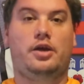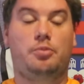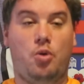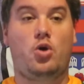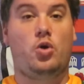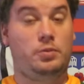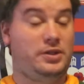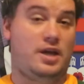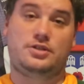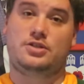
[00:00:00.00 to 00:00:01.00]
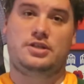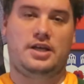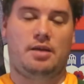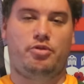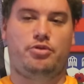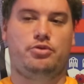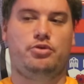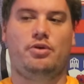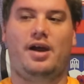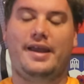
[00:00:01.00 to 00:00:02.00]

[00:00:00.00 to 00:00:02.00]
Kuboka would be nice to see come through.